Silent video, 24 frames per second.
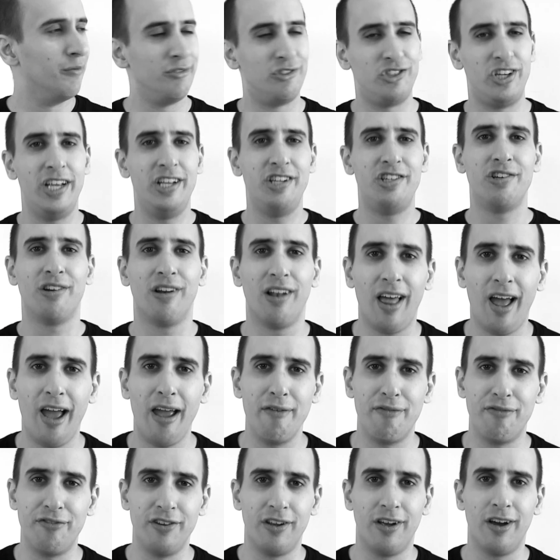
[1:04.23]
change your
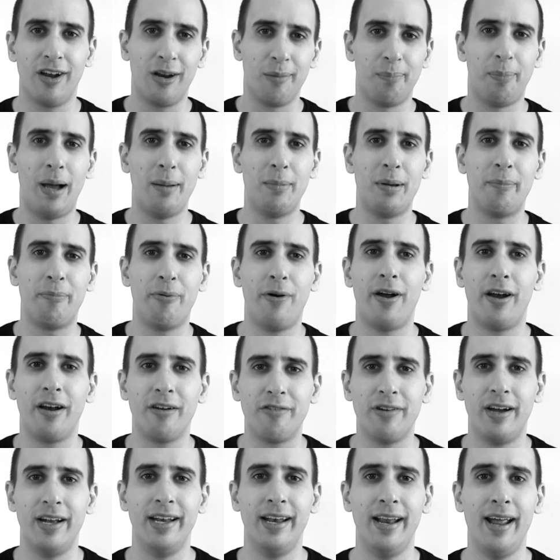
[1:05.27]
life. You got to buy my
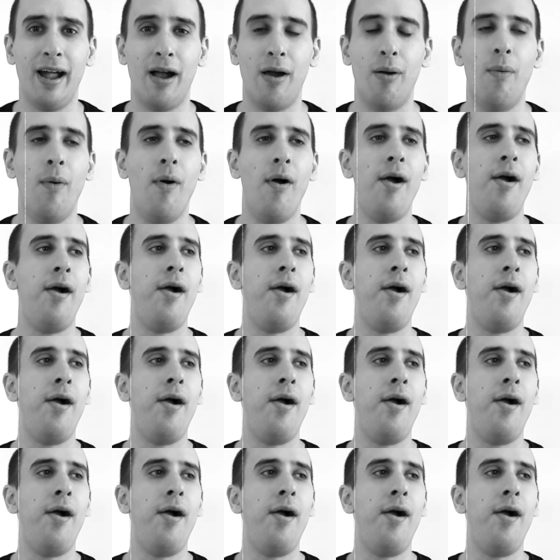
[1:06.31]
product right now.